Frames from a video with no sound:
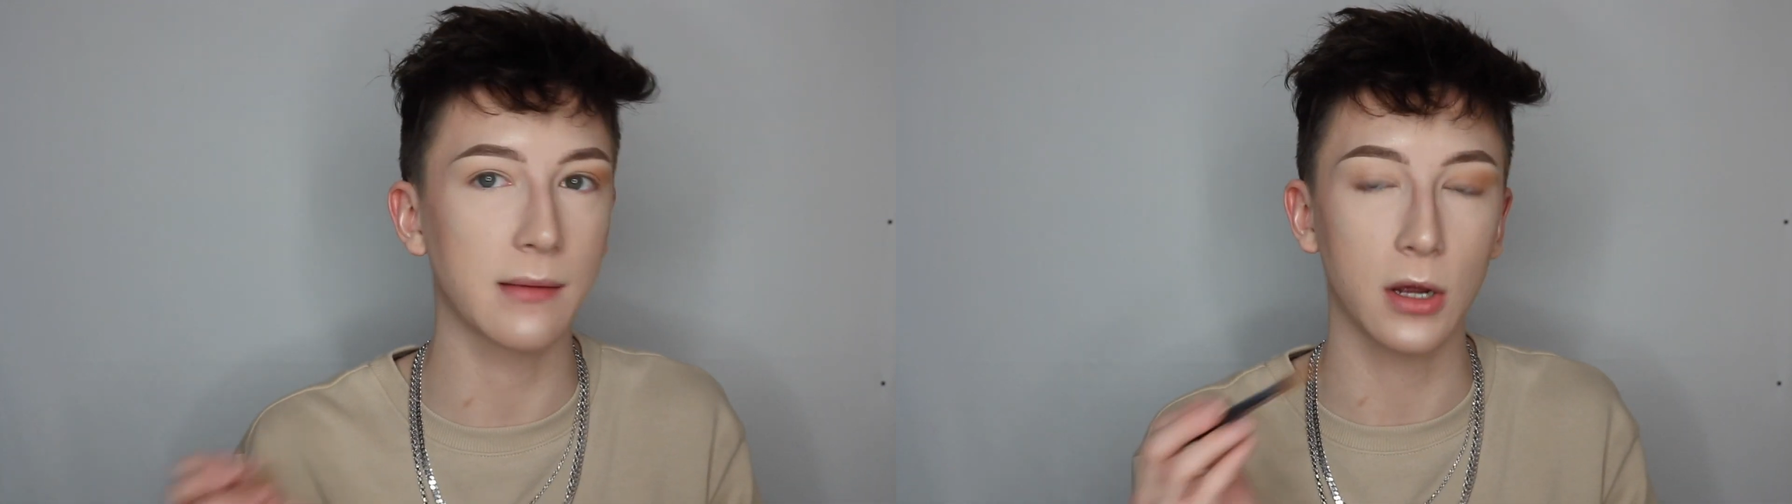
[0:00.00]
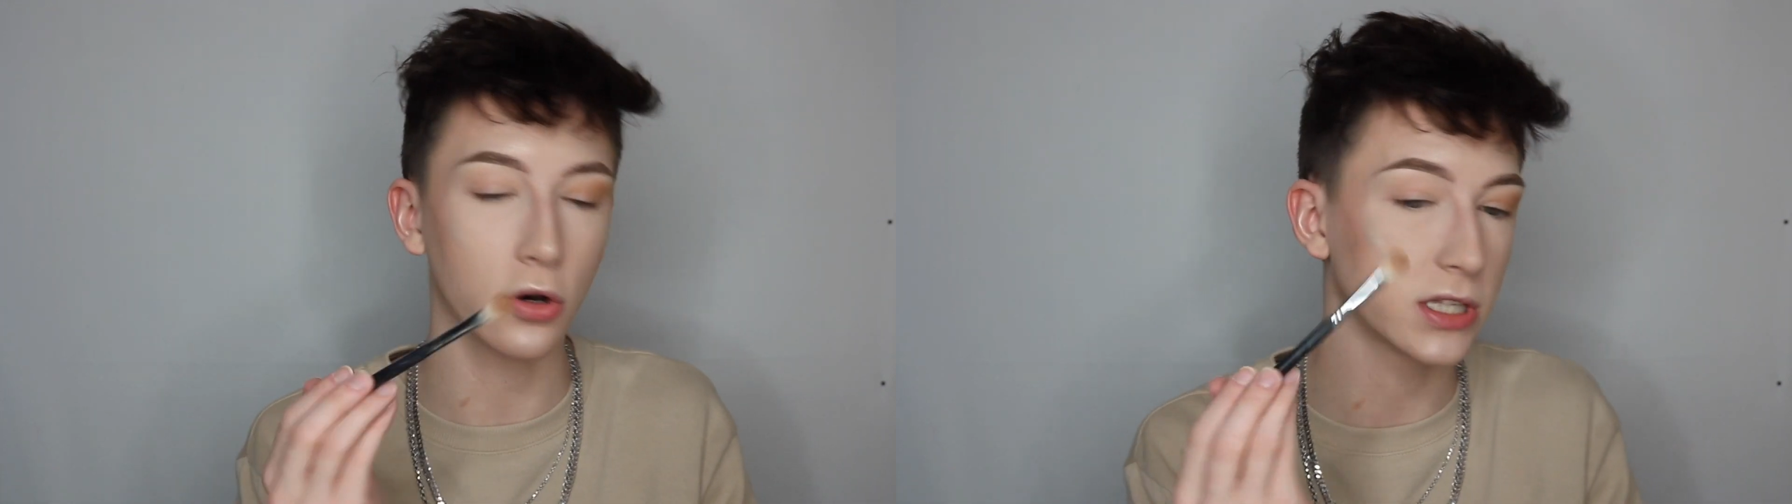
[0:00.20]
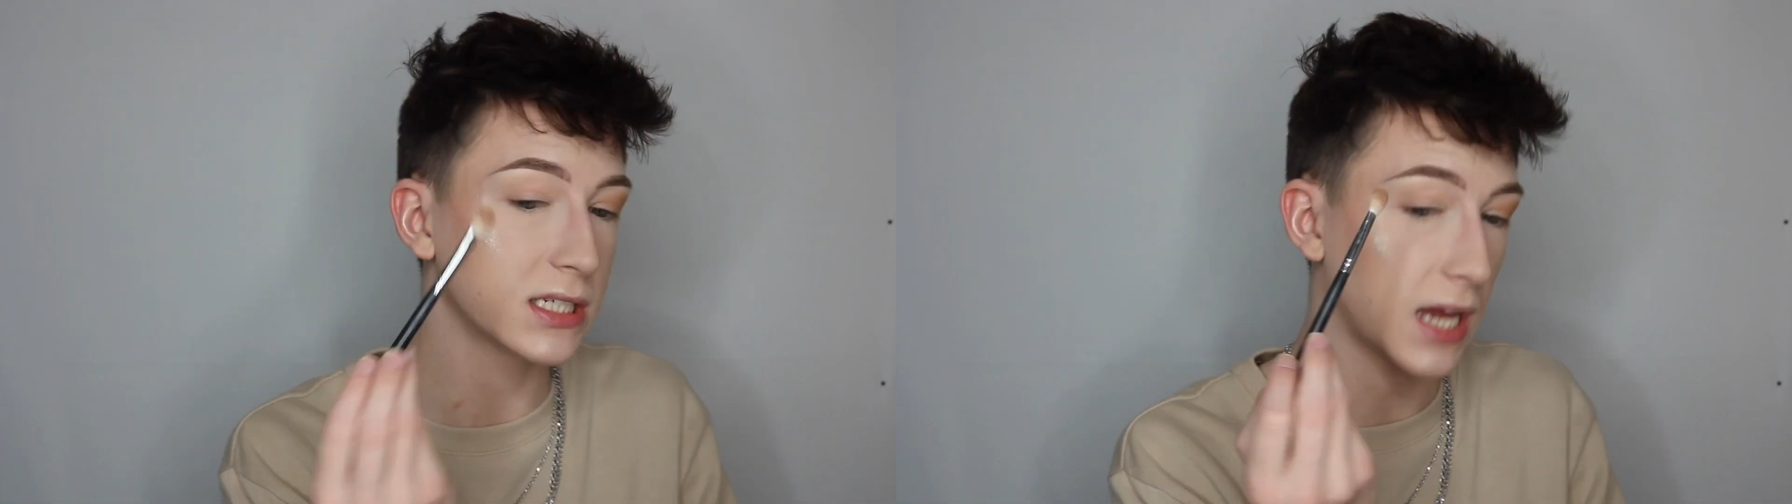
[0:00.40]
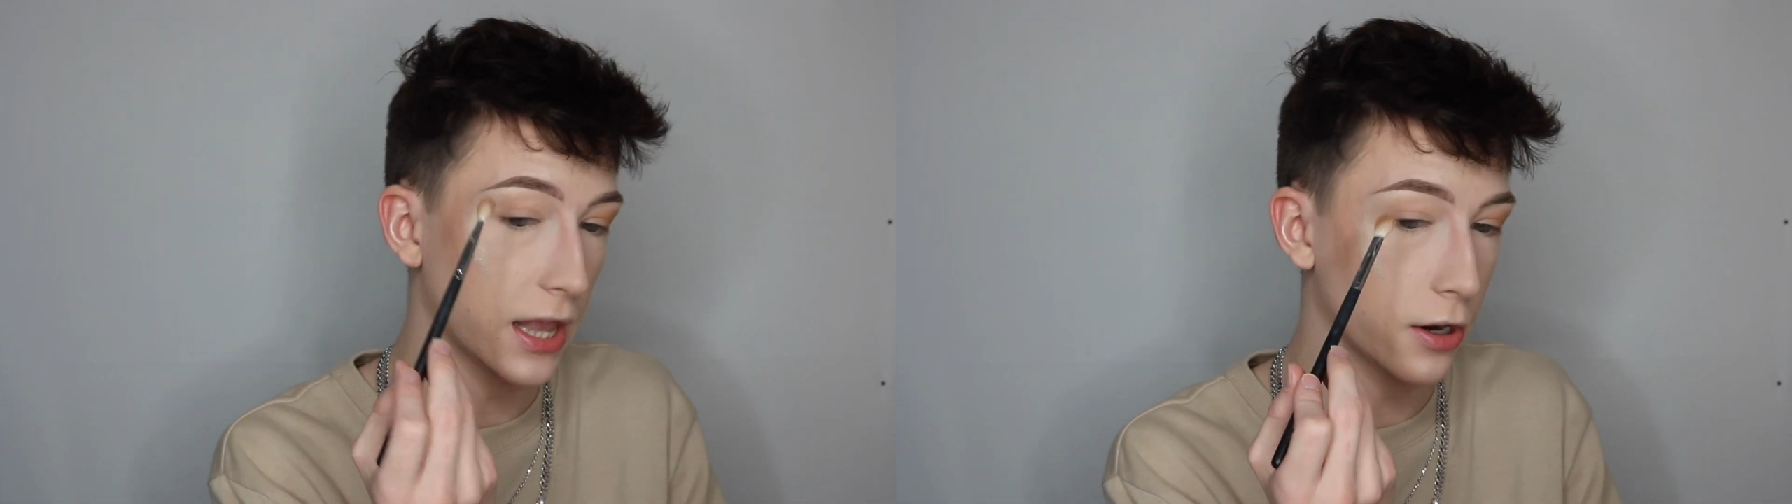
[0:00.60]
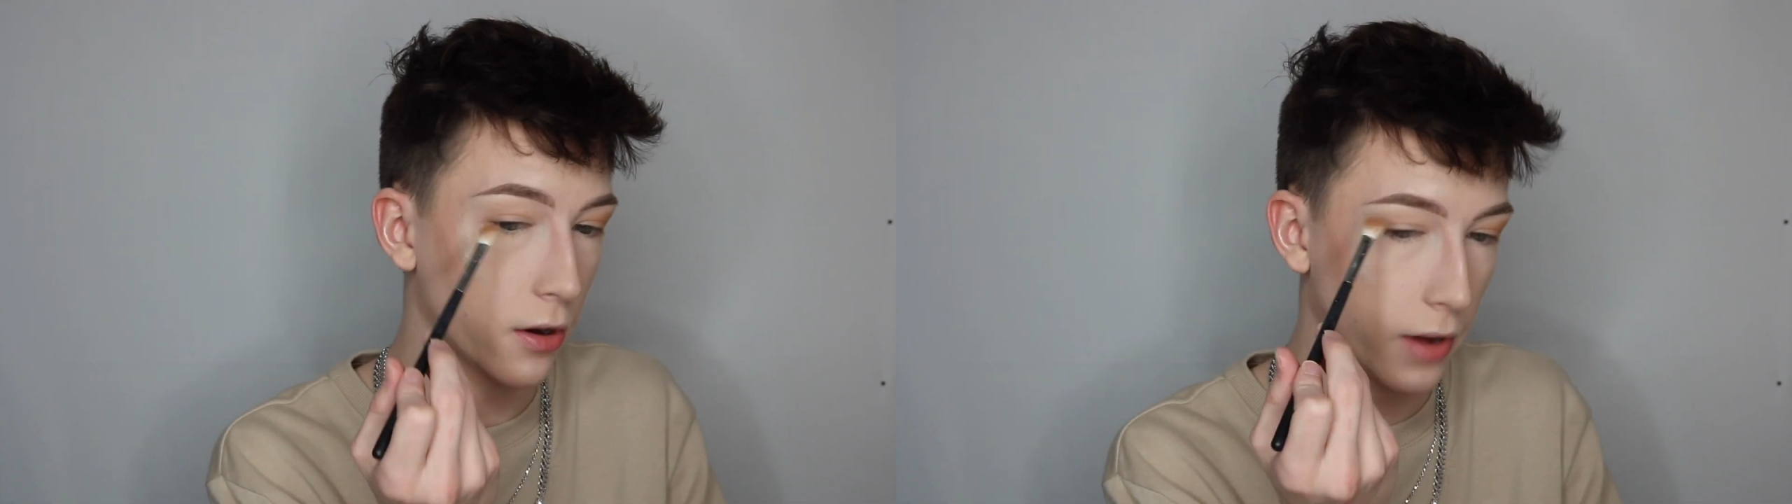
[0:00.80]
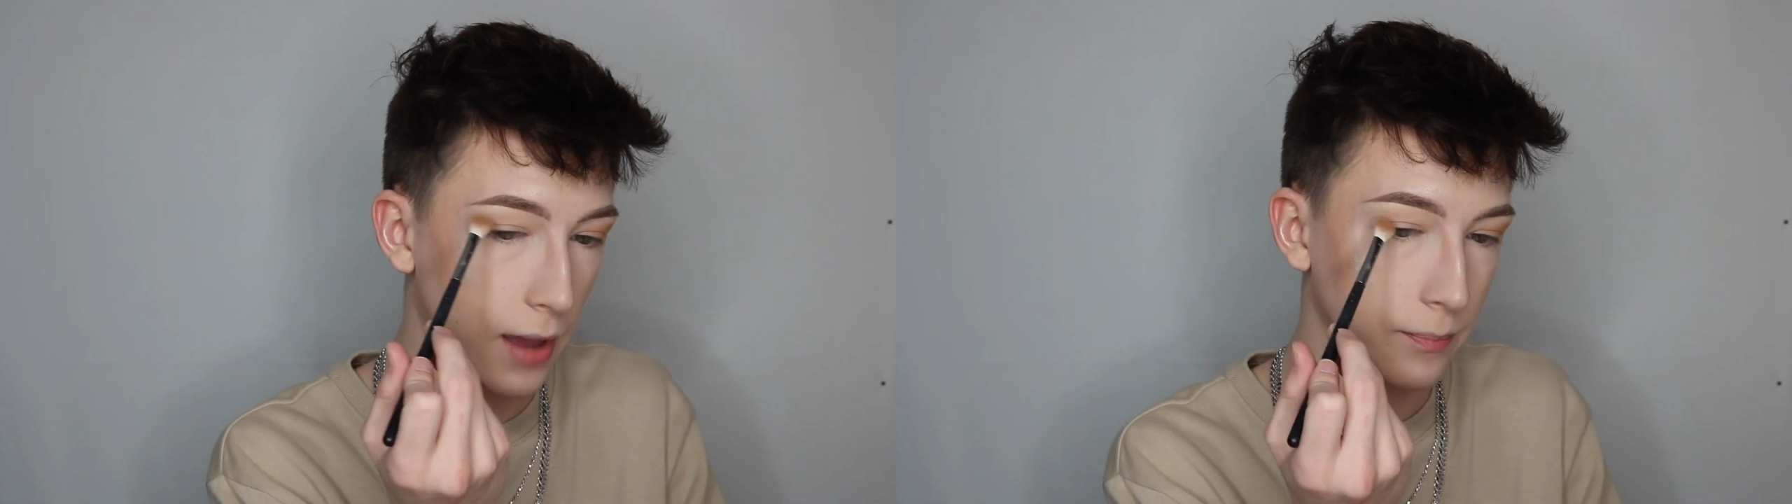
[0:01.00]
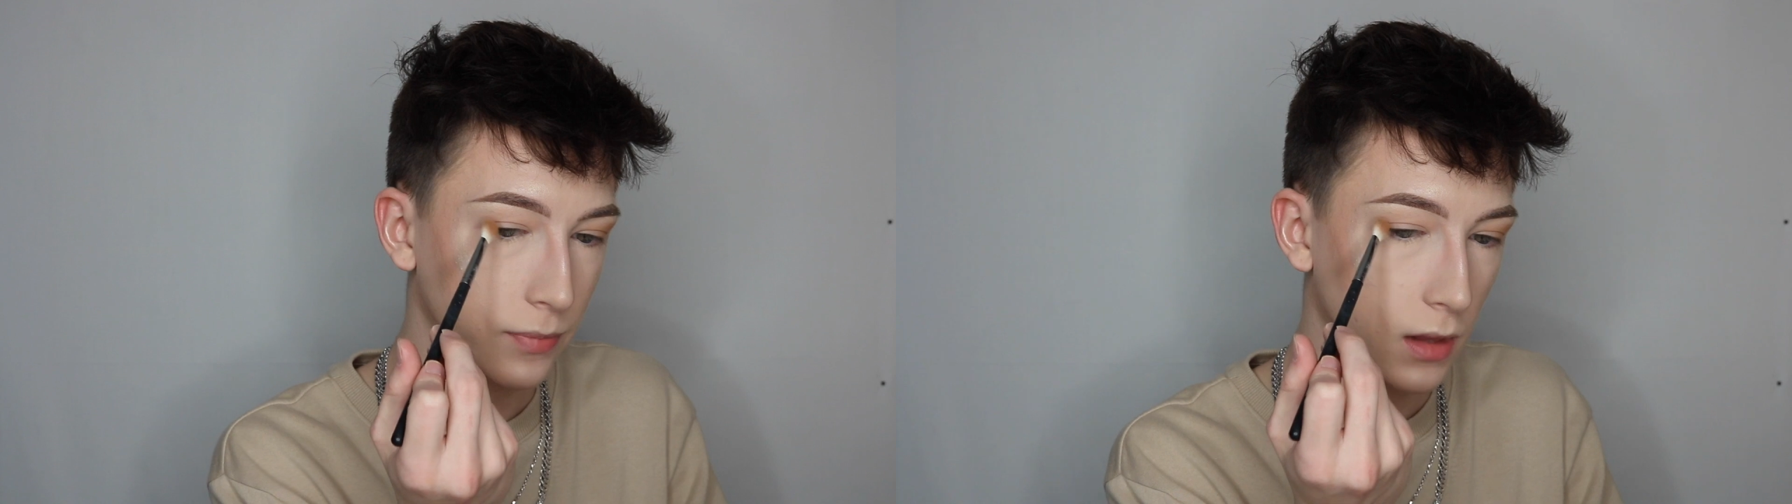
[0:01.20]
let me hold it together, okay?